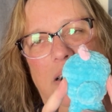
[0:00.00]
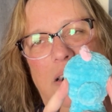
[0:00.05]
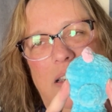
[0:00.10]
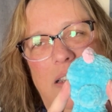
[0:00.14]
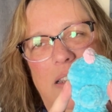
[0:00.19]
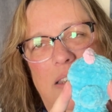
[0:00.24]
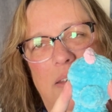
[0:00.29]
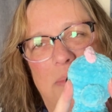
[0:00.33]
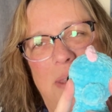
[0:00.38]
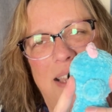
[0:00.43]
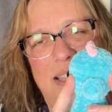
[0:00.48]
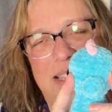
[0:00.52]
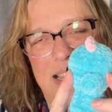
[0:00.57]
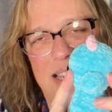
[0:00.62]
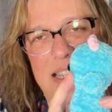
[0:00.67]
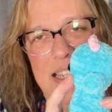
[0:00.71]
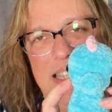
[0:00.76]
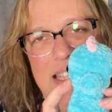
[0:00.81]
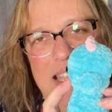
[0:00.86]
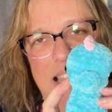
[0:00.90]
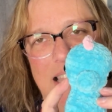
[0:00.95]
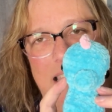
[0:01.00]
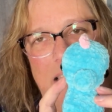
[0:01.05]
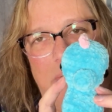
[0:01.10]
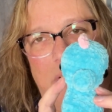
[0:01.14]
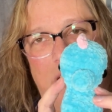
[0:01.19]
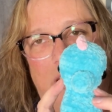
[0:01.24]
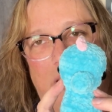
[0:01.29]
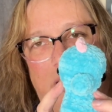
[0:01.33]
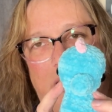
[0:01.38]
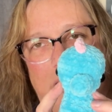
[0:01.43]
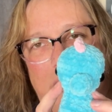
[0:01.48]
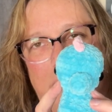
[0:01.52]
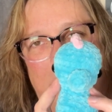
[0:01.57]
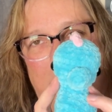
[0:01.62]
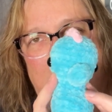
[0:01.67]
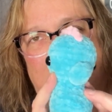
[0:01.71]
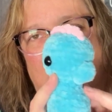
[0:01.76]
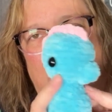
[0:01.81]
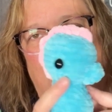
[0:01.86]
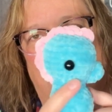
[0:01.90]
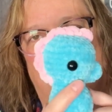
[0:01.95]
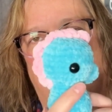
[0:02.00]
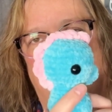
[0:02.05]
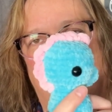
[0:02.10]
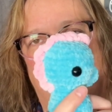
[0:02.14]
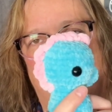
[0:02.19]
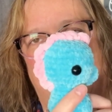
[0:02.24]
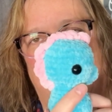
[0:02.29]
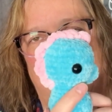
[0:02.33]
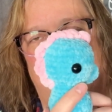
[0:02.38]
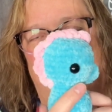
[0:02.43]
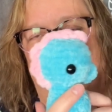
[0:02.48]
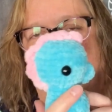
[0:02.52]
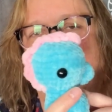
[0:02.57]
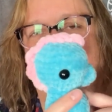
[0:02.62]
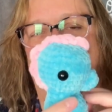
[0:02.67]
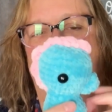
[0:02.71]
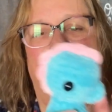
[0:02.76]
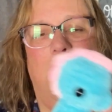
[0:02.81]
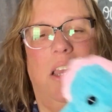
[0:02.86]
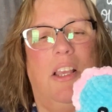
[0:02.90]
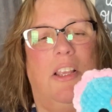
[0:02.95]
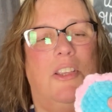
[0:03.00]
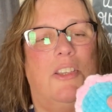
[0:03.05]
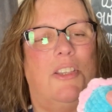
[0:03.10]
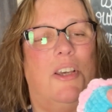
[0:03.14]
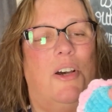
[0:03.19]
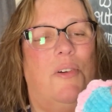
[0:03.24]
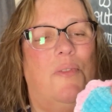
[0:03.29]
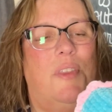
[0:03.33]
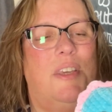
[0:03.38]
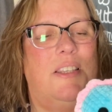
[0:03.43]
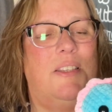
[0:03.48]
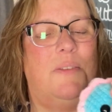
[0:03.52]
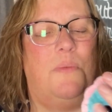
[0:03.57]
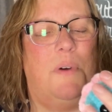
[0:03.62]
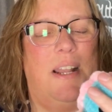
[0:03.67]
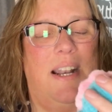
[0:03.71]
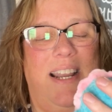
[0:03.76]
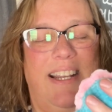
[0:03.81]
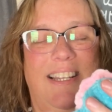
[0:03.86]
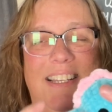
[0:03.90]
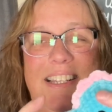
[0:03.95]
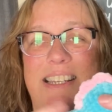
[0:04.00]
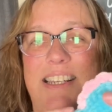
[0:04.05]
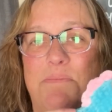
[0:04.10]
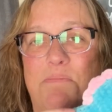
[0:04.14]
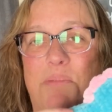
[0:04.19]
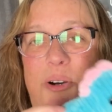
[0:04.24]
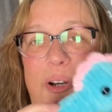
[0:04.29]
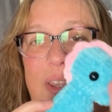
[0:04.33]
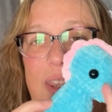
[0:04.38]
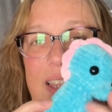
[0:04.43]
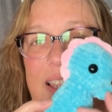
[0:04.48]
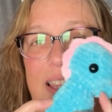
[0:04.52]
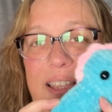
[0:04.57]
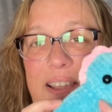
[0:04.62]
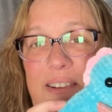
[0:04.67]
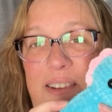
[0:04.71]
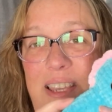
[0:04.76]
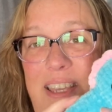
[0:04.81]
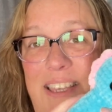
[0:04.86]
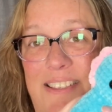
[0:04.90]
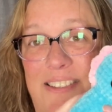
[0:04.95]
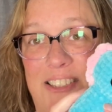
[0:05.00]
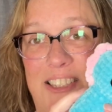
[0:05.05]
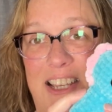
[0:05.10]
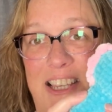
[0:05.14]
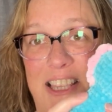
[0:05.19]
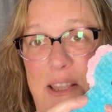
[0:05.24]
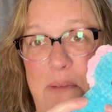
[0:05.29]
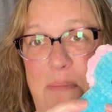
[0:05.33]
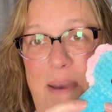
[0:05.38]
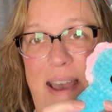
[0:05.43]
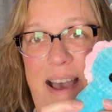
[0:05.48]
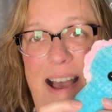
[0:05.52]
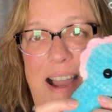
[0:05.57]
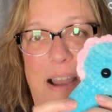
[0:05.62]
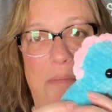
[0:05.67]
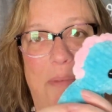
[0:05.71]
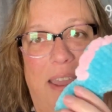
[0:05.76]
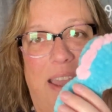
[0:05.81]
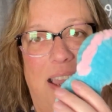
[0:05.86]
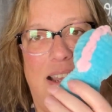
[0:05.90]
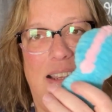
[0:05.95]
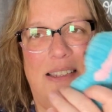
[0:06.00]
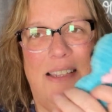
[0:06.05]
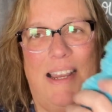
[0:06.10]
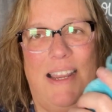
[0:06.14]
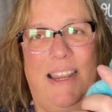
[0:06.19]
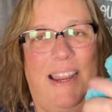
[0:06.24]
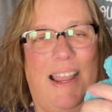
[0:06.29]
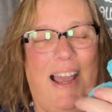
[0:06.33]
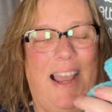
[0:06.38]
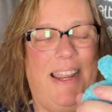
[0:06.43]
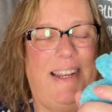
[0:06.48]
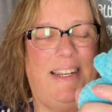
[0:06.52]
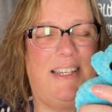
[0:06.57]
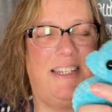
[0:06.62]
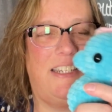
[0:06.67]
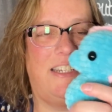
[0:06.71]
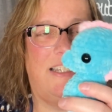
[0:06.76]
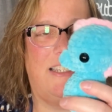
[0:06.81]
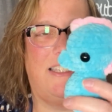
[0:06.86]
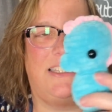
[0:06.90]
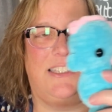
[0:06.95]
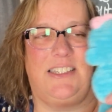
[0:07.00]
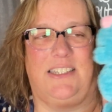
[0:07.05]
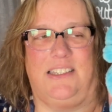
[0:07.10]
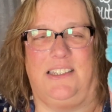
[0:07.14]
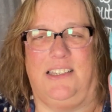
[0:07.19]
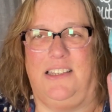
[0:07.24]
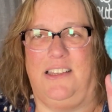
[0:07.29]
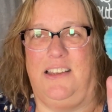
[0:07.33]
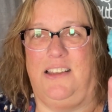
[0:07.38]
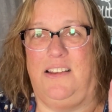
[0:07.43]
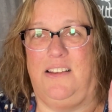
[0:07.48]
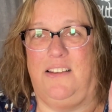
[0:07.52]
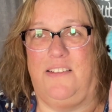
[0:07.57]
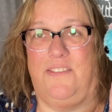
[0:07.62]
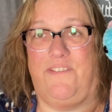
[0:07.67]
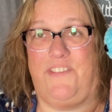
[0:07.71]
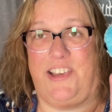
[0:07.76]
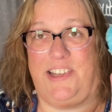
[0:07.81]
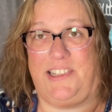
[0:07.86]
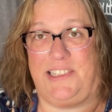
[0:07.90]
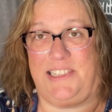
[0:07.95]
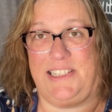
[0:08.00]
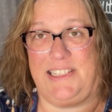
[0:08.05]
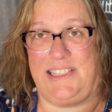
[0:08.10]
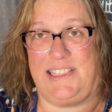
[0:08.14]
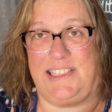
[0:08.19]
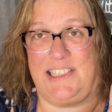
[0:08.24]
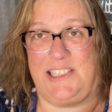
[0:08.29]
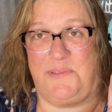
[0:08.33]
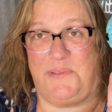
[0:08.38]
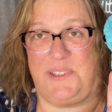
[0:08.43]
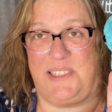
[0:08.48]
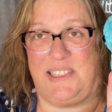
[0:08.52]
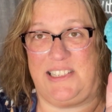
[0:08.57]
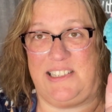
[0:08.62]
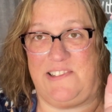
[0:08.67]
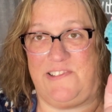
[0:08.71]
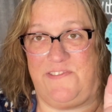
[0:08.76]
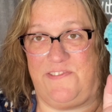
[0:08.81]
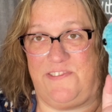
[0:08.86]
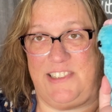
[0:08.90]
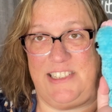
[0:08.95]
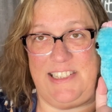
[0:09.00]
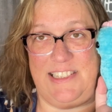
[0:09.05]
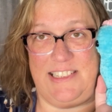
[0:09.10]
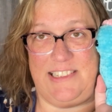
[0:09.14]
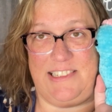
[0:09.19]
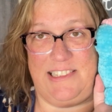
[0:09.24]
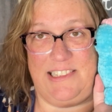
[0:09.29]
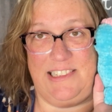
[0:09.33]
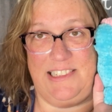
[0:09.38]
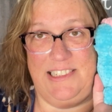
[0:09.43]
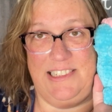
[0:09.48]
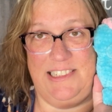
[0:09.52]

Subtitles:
because I just think it would have looked a little more even. So this one, I didn't put the little gills on the back because I kind of just felt like this was a fail.